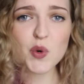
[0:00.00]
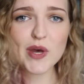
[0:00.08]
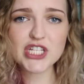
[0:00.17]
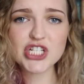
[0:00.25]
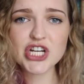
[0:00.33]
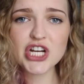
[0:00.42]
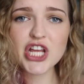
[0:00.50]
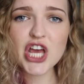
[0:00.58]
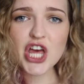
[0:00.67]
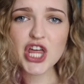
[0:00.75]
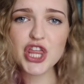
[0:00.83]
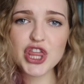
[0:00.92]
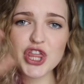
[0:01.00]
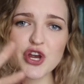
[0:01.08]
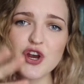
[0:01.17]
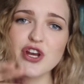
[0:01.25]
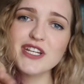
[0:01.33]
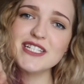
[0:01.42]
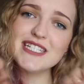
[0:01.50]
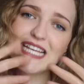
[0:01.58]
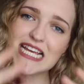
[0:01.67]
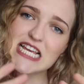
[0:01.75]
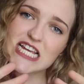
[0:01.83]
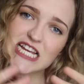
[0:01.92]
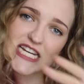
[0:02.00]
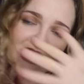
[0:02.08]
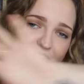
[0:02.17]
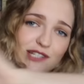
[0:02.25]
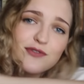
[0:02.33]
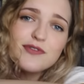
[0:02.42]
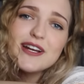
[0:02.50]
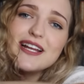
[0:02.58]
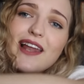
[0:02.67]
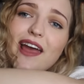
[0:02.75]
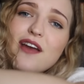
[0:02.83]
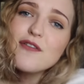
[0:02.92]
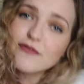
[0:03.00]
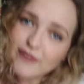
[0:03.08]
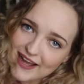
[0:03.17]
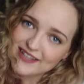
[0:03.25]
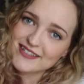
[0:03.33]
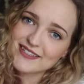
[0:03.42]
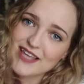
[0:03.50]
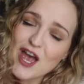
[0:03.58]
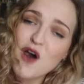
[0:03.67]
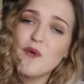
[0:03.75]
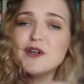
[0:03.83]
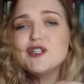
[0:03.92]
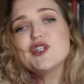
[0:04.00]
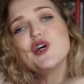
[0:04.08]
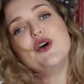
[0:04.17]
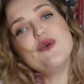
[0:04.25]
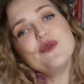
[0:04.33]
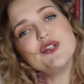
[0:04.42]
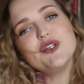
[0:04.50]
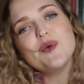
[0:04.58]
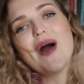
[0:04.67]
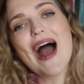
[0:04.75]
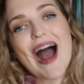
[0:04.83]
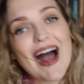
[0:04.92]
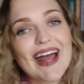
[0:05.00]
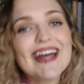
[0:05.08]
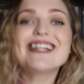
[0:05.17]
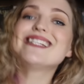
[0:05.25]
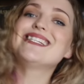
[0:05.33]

question 13 is relay race, which is who do I